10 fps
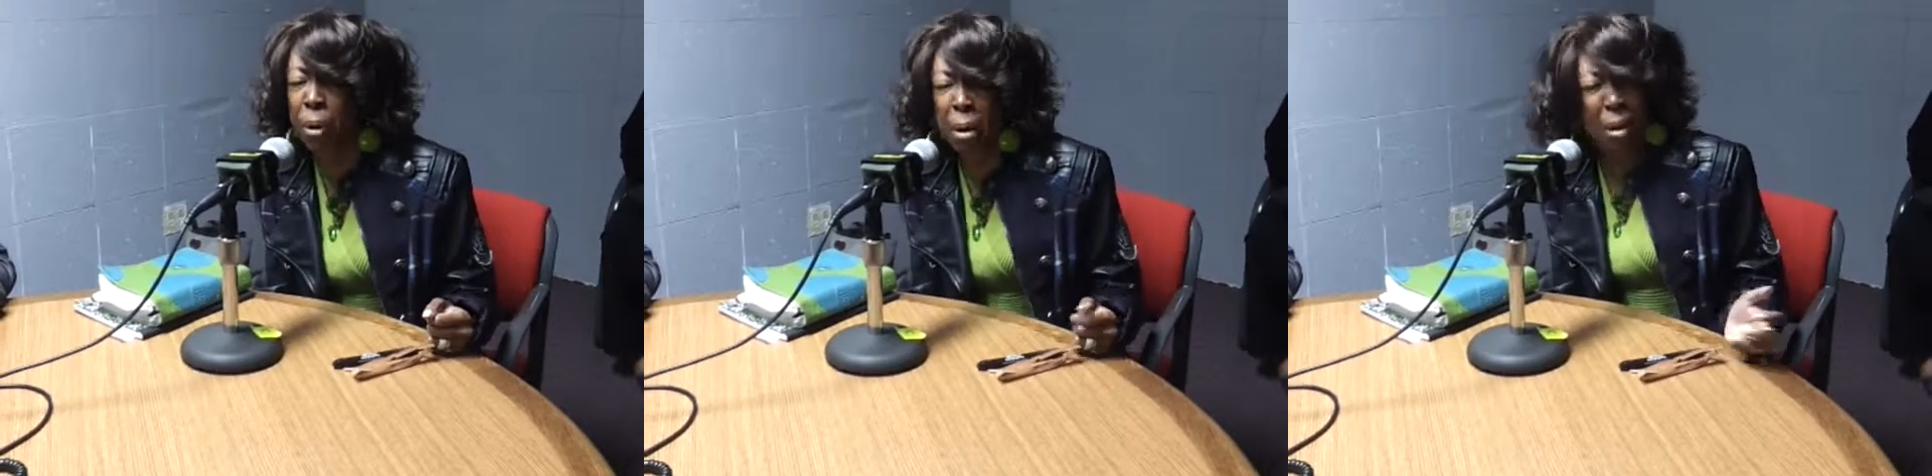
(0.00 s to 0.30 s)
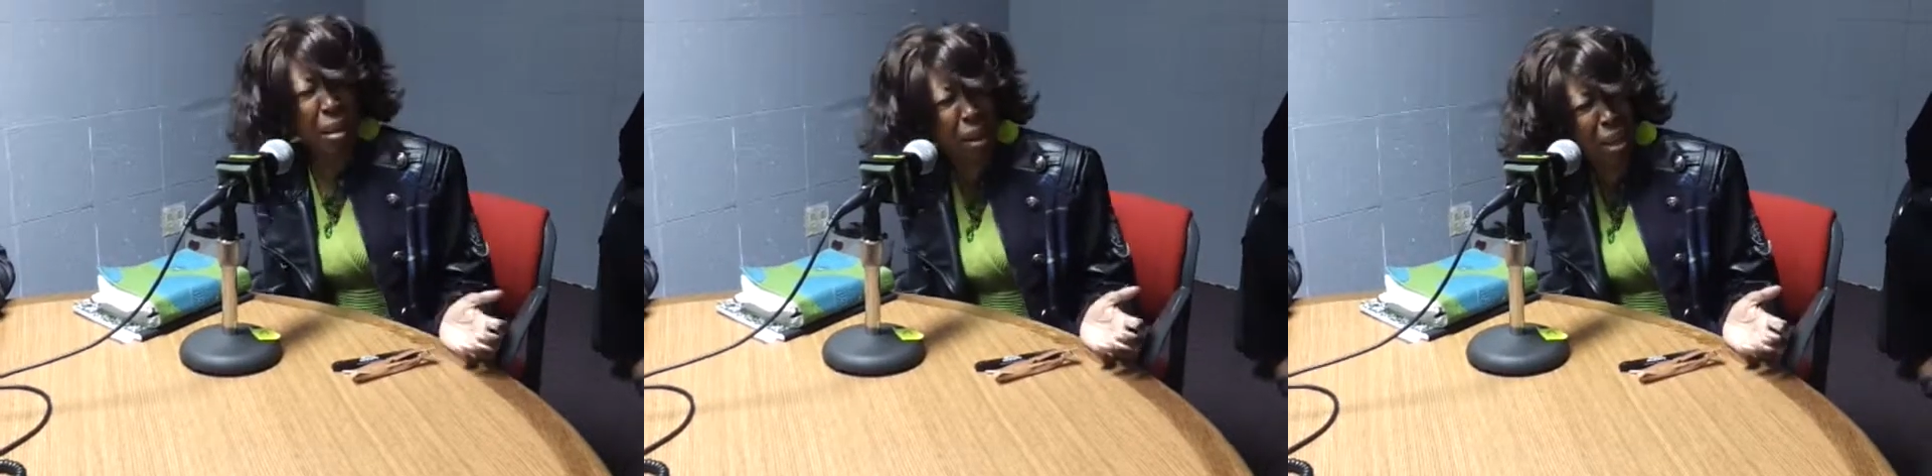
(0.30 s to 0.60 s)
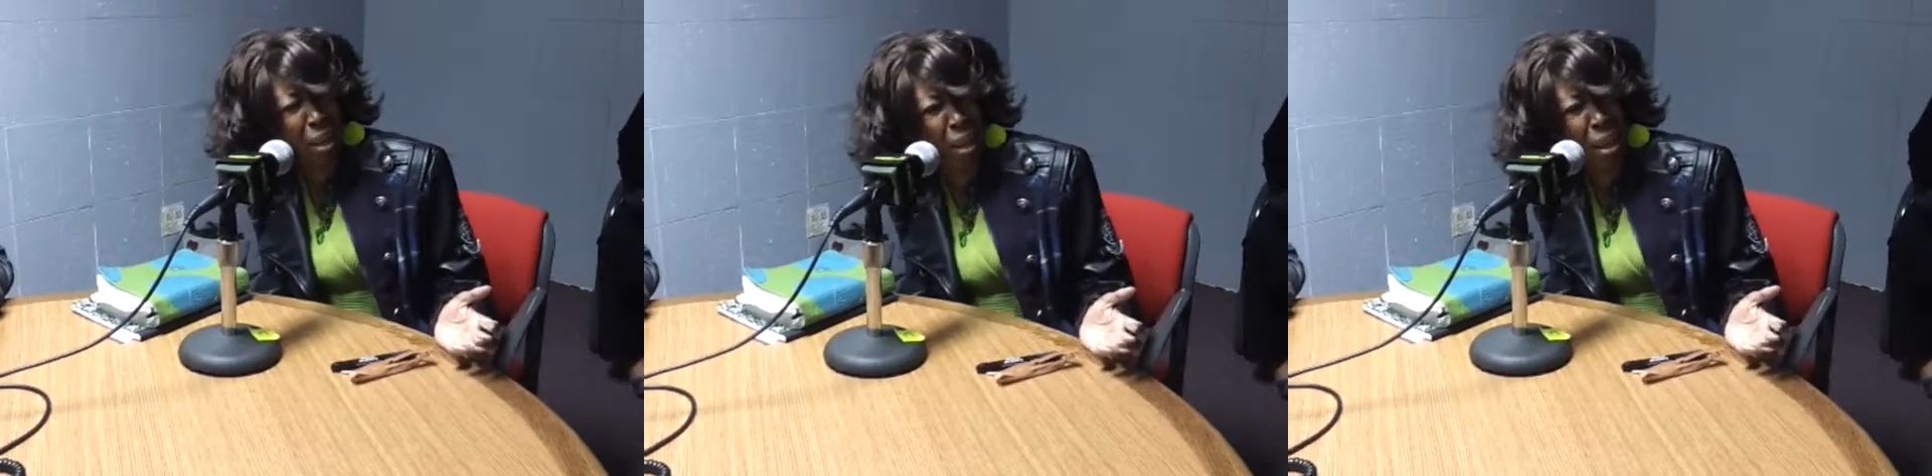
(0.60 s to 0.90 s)

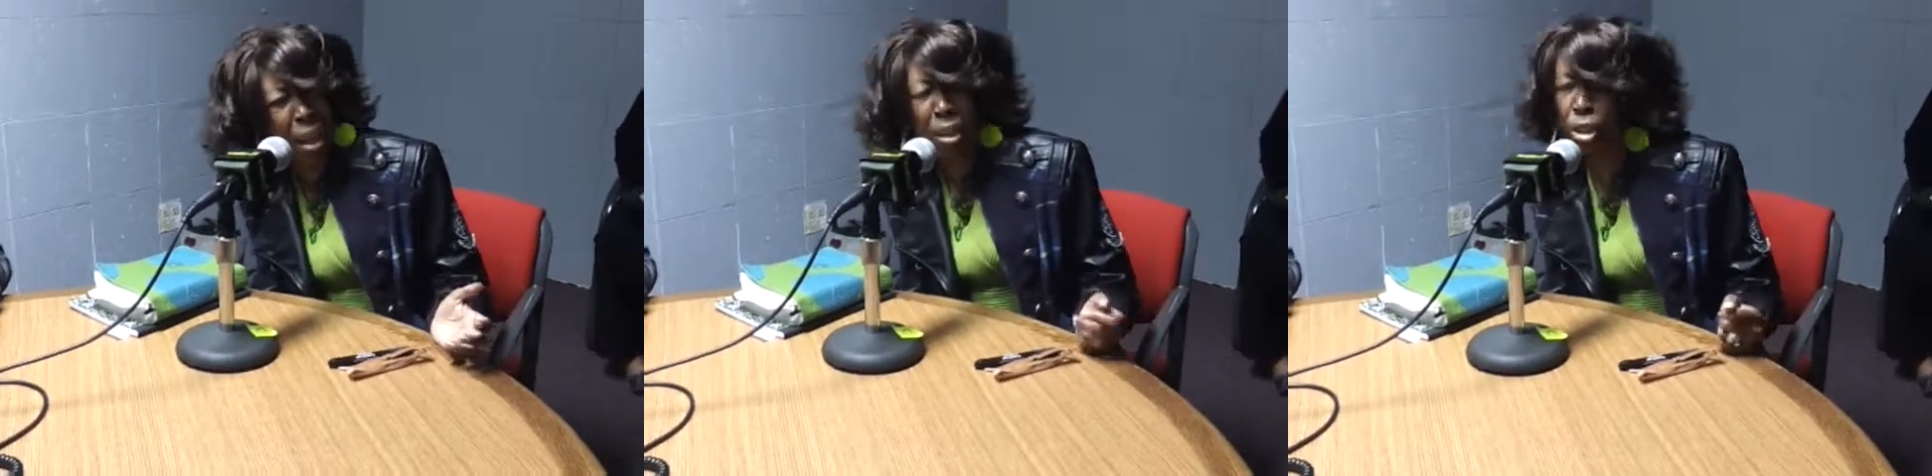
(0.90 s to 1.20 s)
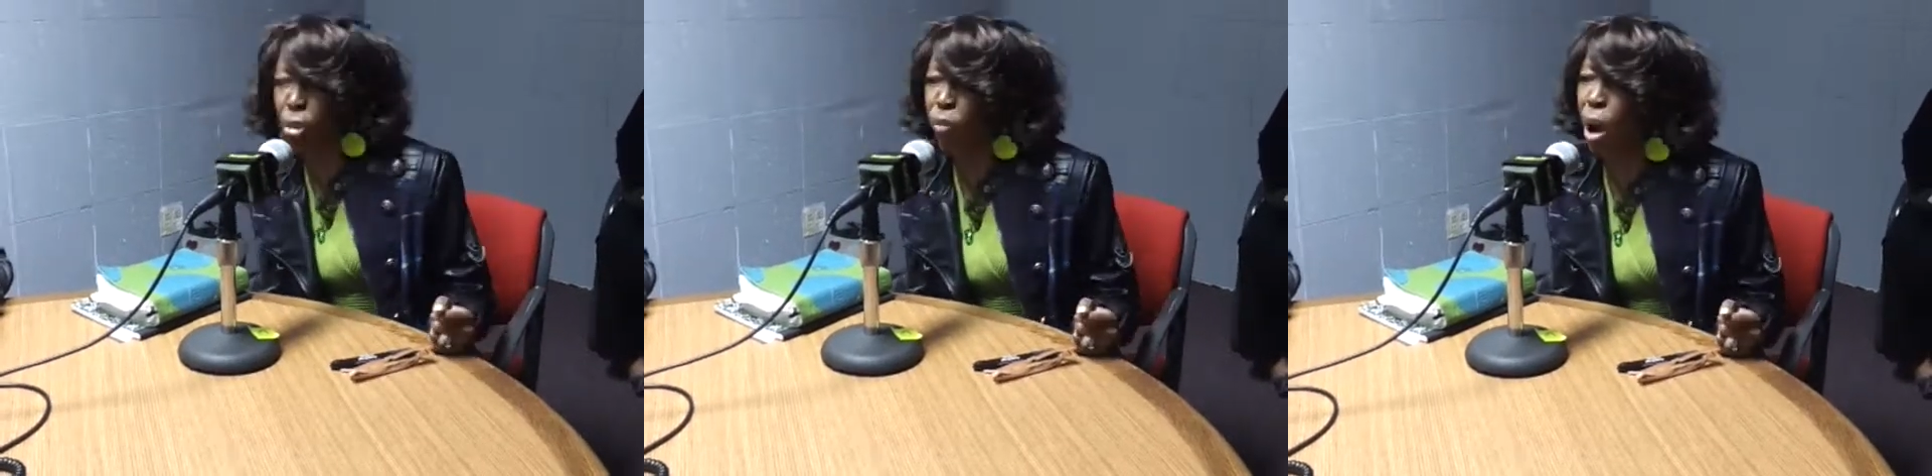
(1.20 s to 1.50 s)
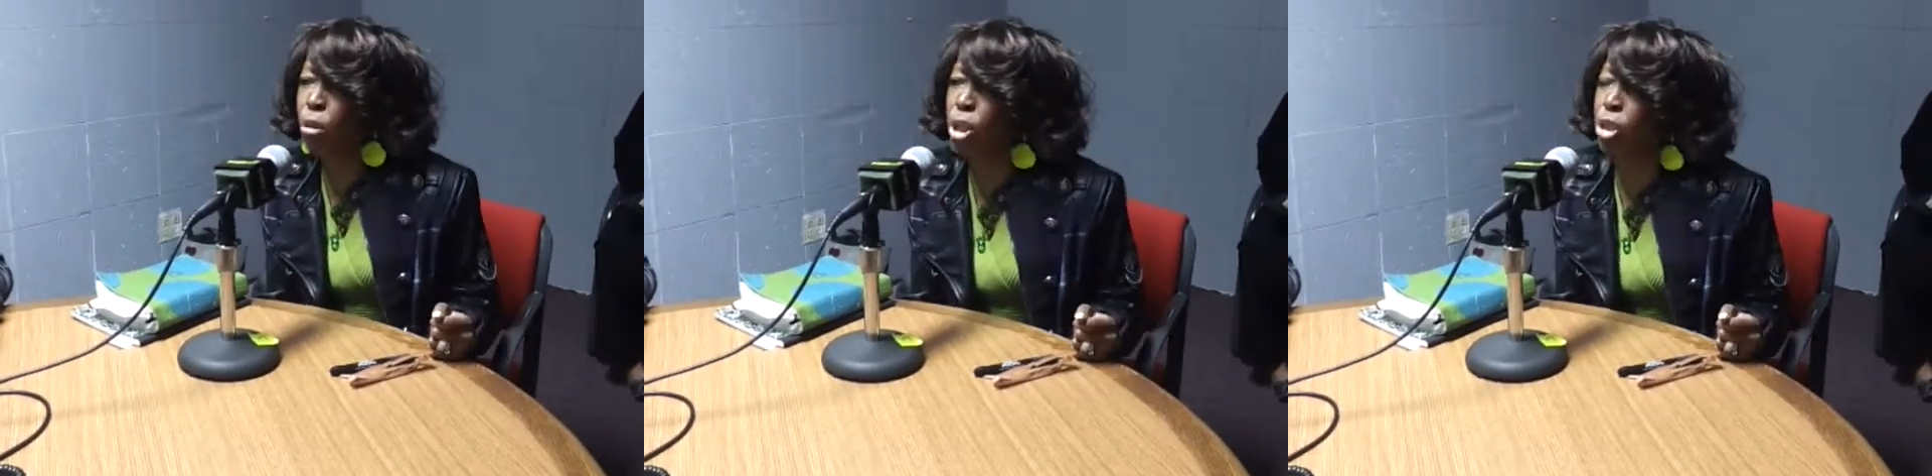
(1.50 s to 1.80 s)
Huh? Folks